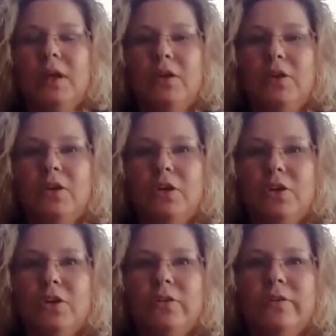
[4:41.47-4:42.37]
could
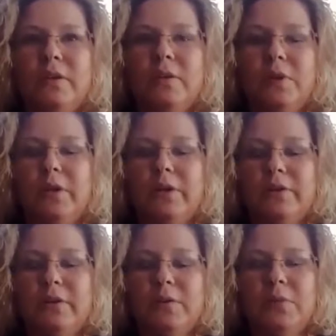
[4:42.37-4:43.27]
cure
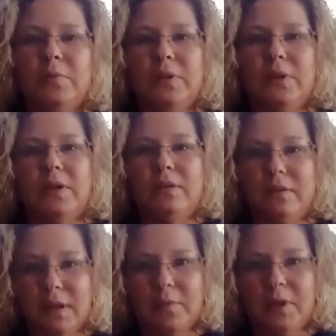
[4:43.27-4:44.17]
similar symptoms in
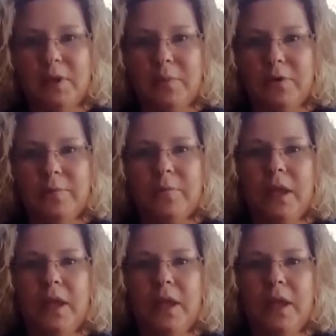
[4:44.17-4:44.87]
sick people.